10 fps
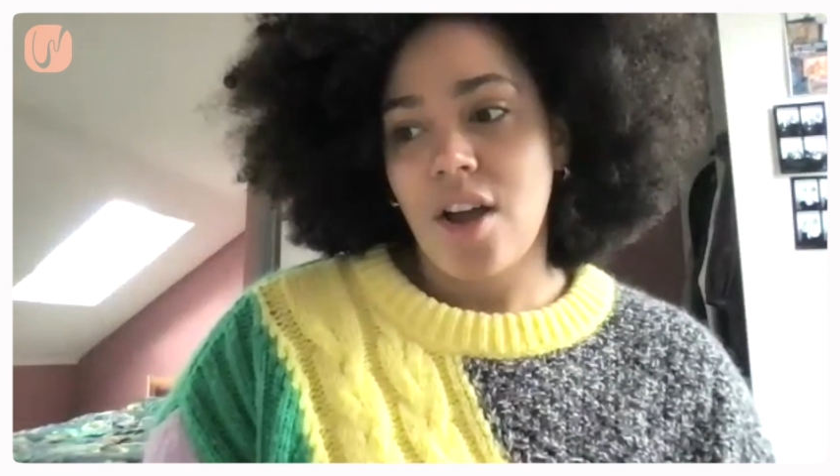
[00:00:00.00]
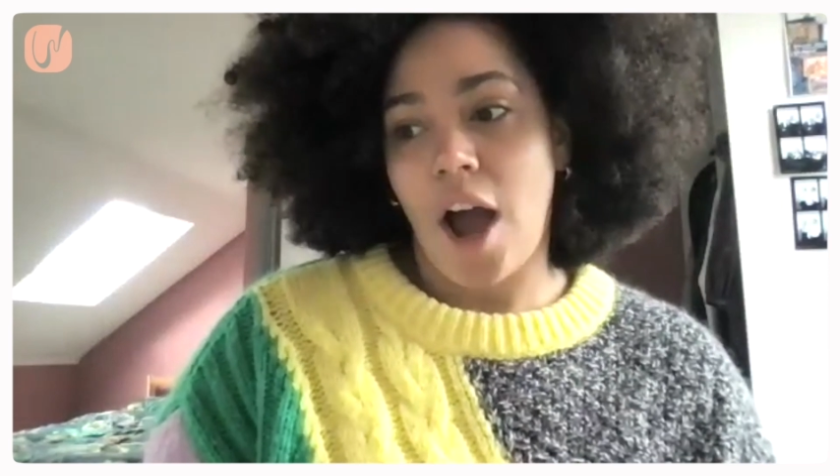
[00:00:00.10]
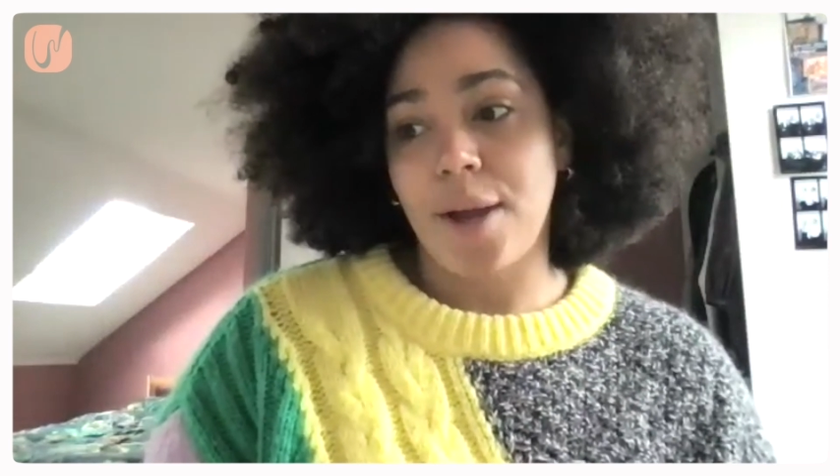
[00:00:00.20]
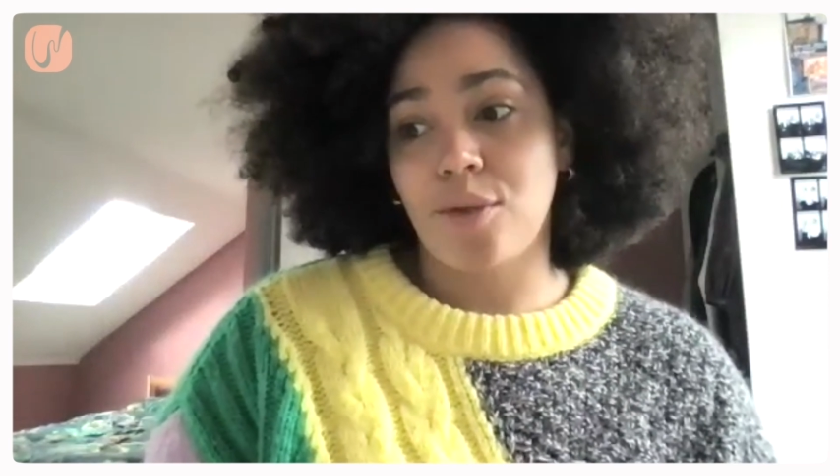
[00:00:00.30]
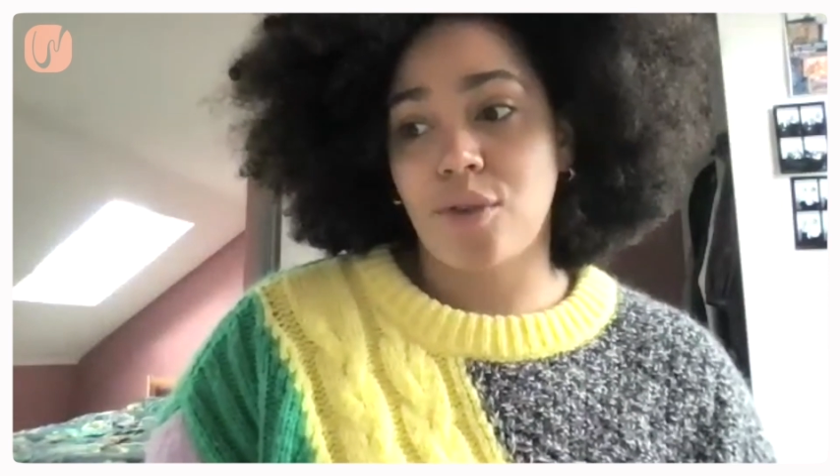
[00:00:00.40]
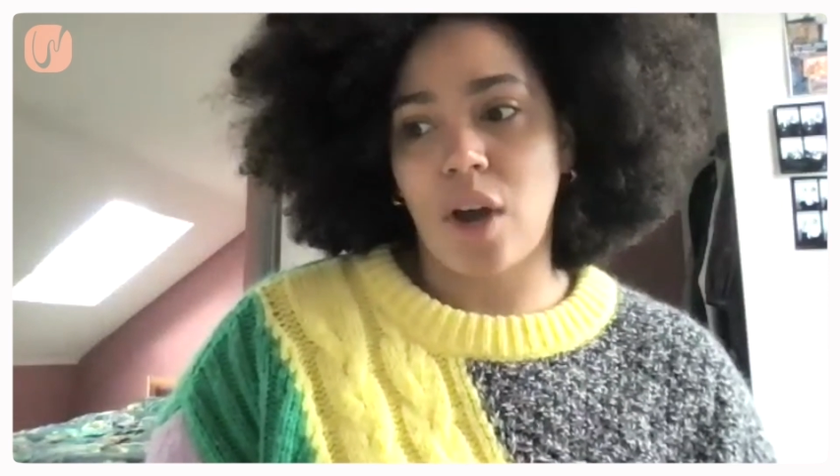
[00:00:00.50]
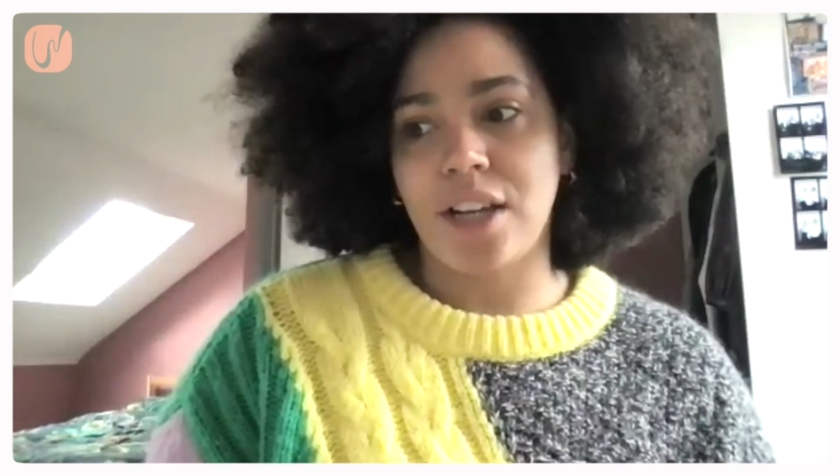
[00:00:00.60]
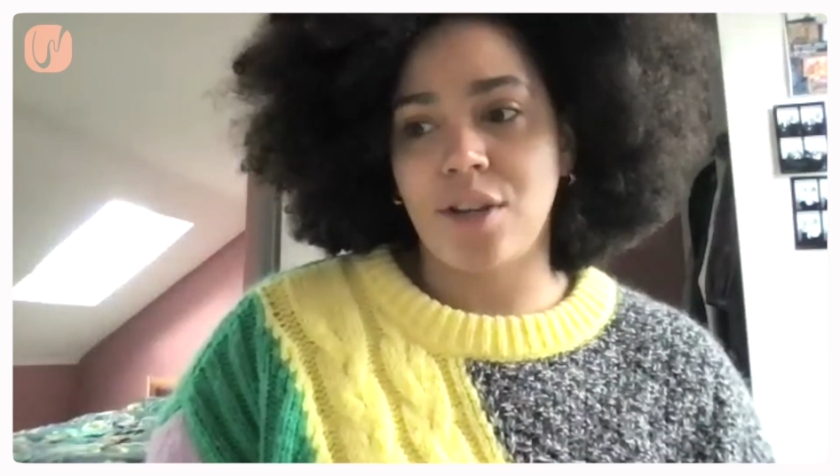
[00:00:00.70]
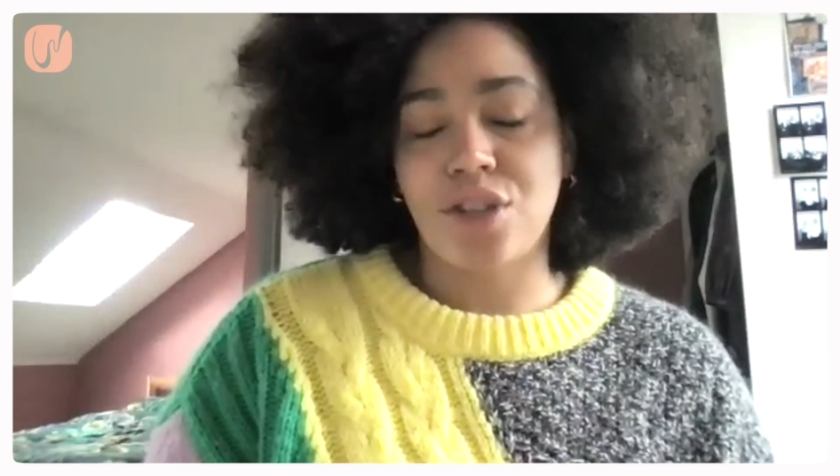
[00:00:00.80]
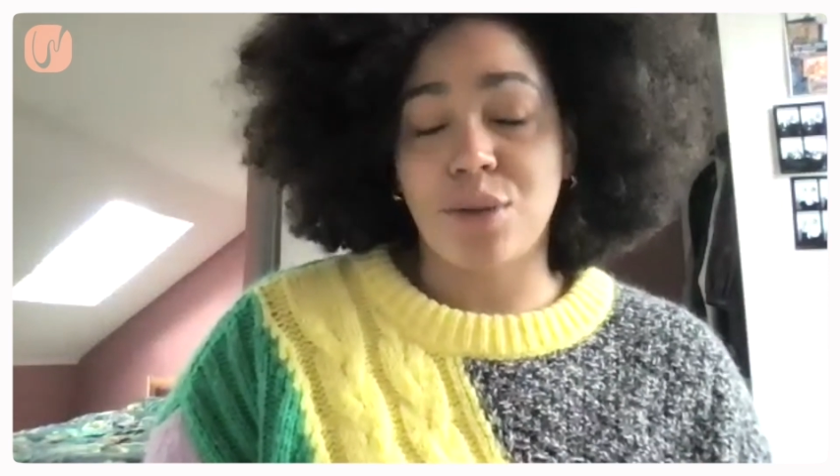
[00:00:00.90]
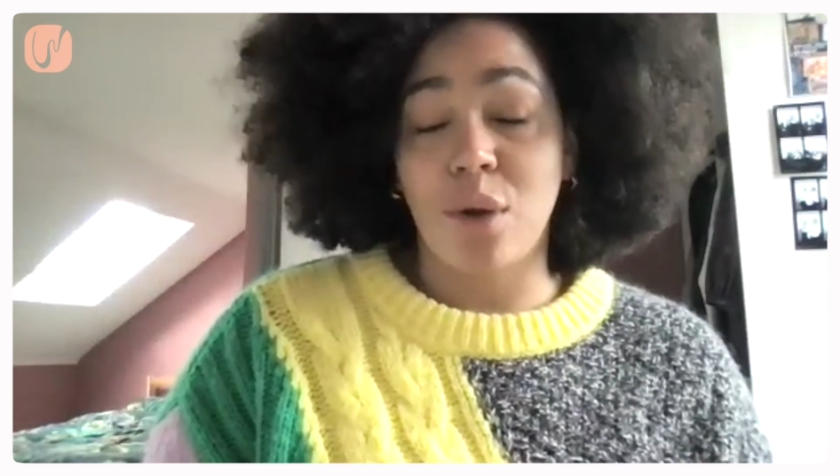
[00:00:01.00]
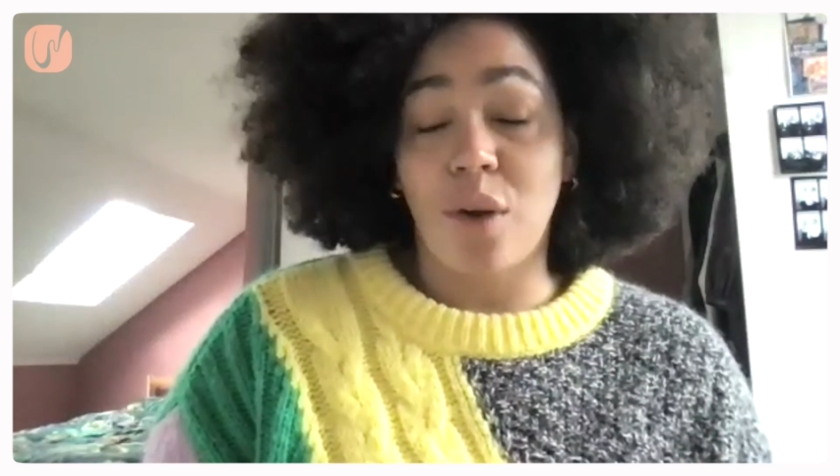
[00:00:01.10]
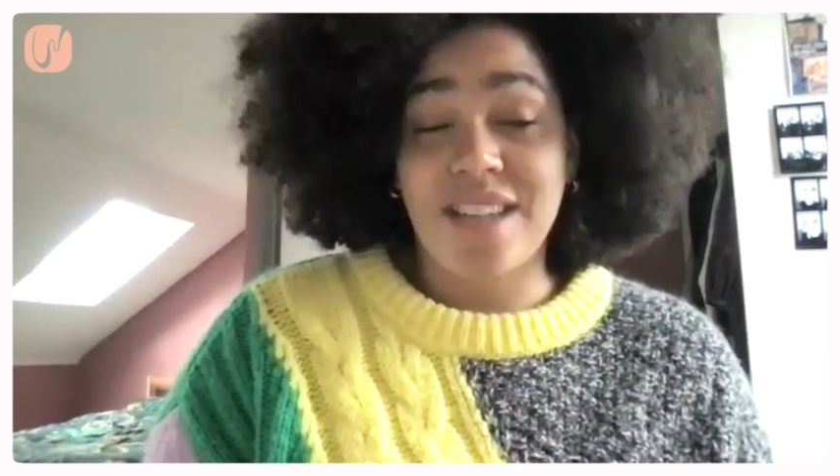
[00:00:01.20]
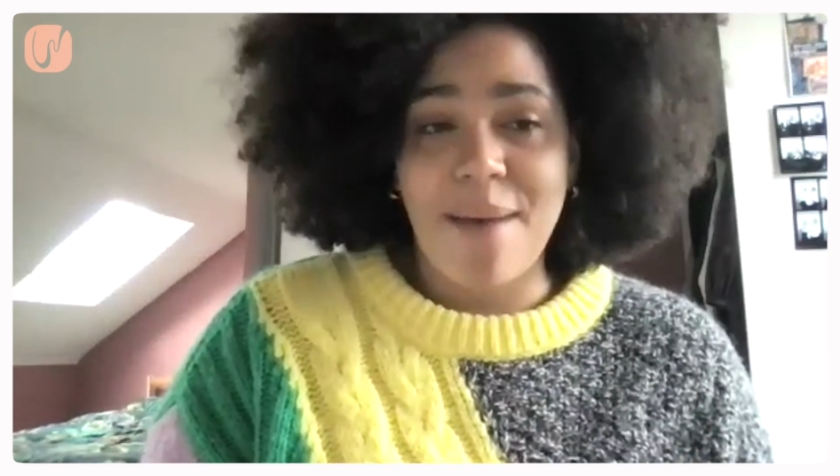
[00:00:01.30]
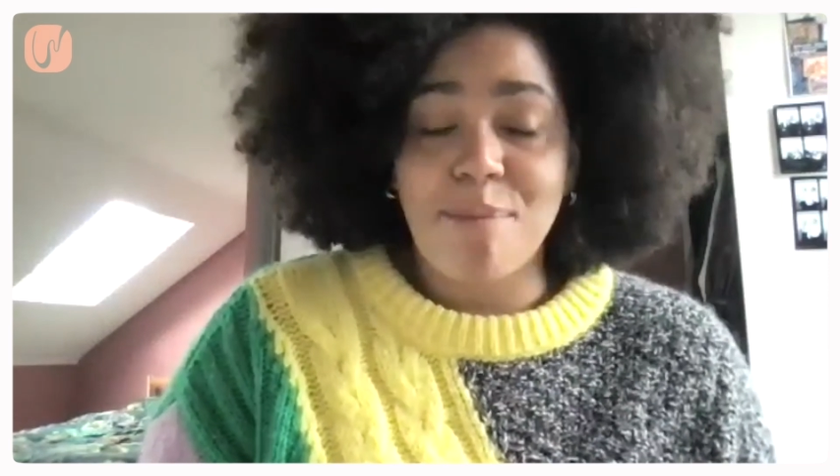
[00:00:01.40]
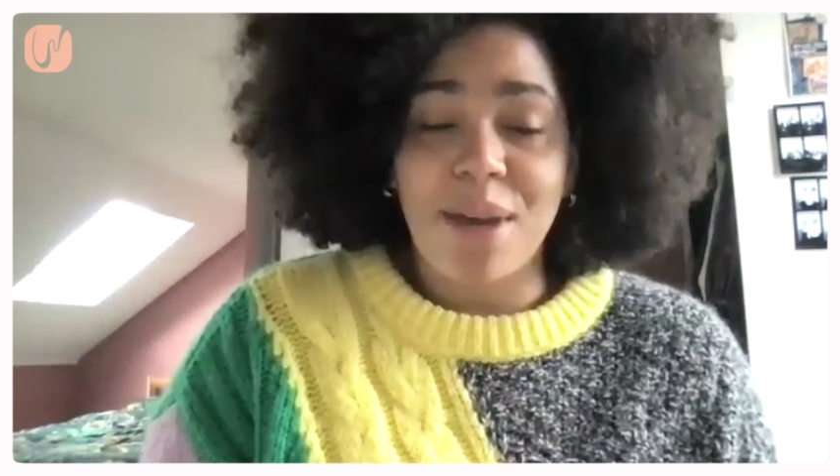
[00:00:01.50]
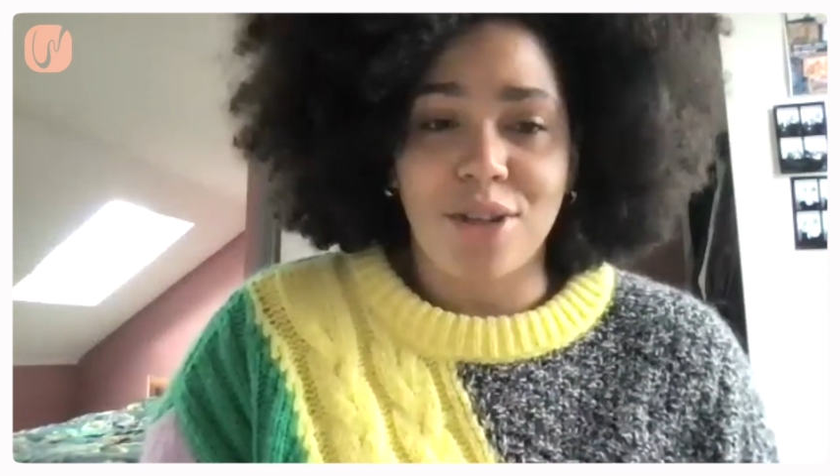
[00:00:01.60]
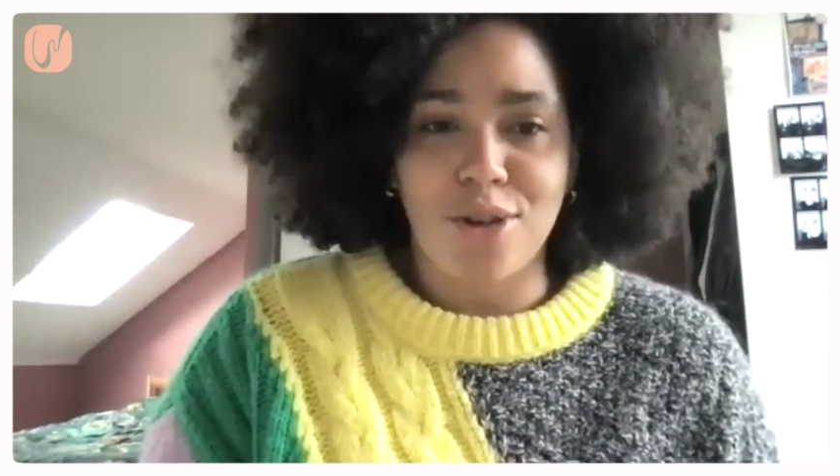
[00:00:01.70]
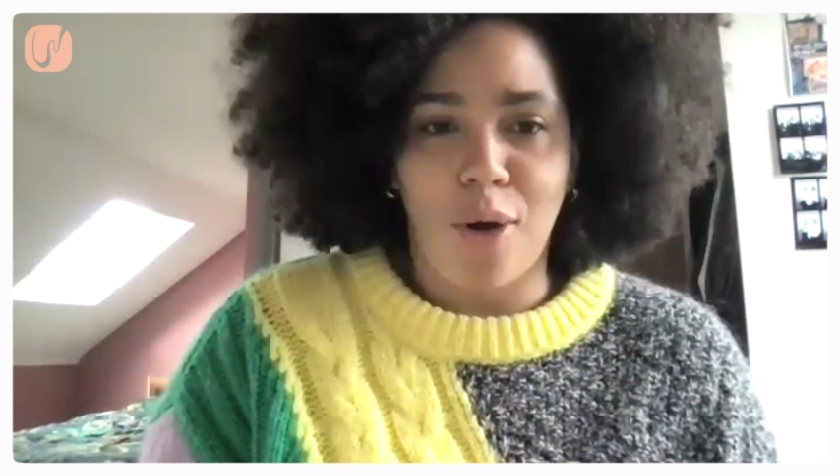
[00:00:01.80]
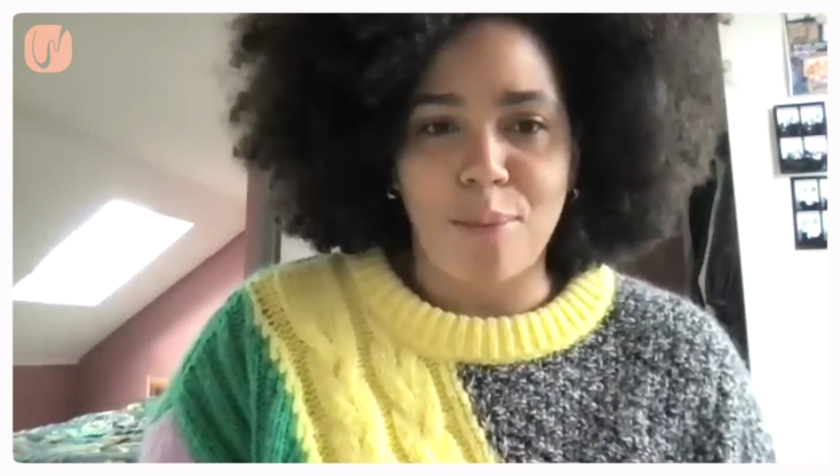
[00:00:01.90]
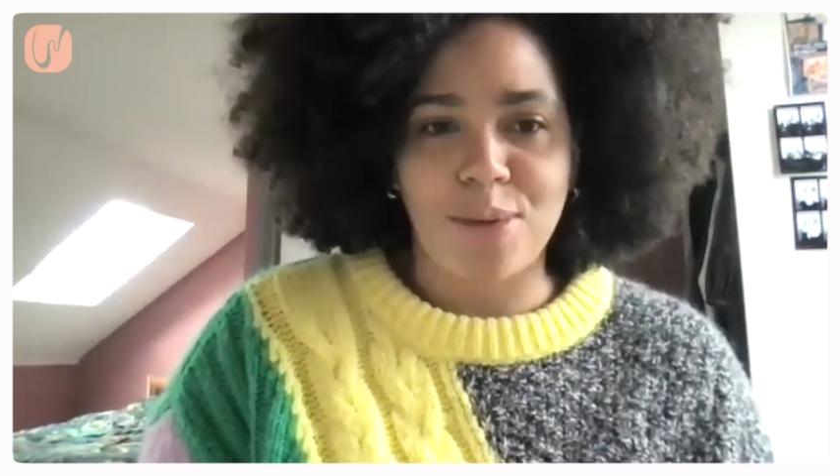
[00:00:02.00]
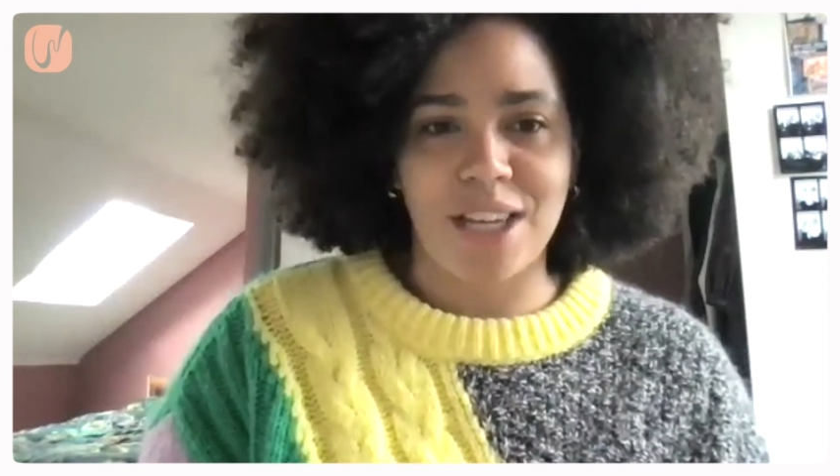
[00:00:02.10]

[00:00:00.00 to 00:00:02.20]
I I used to do a lot of temping jobs.